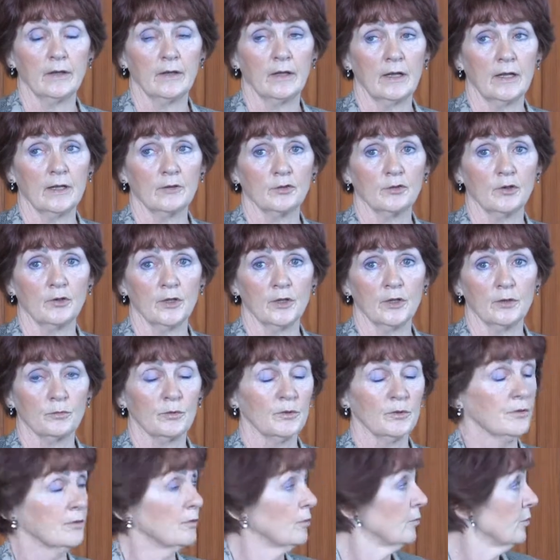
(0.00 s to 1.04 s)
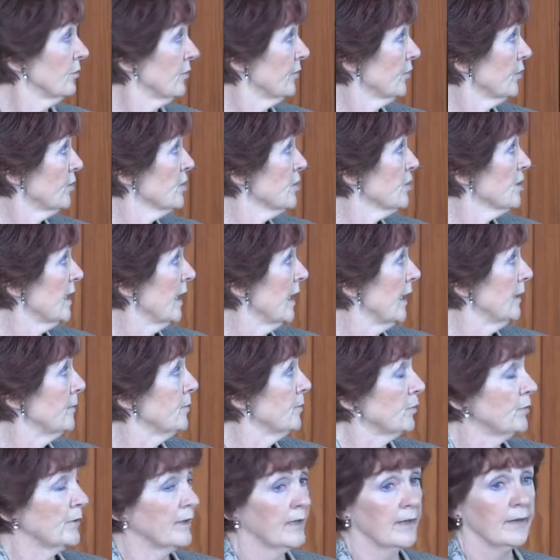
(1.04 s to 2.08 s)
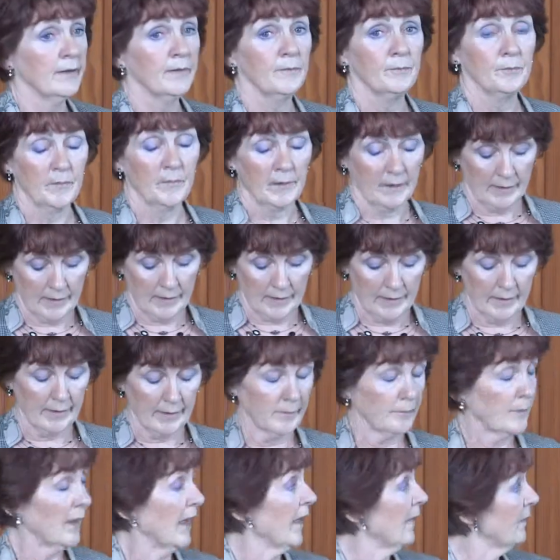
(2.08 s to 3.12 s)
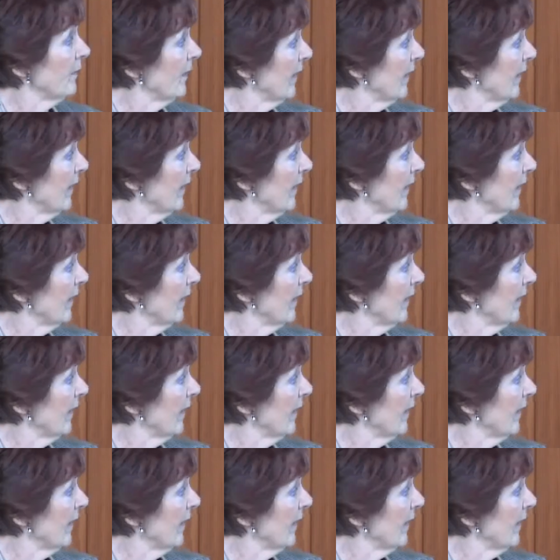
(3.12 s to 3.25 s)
electronic research library, um, and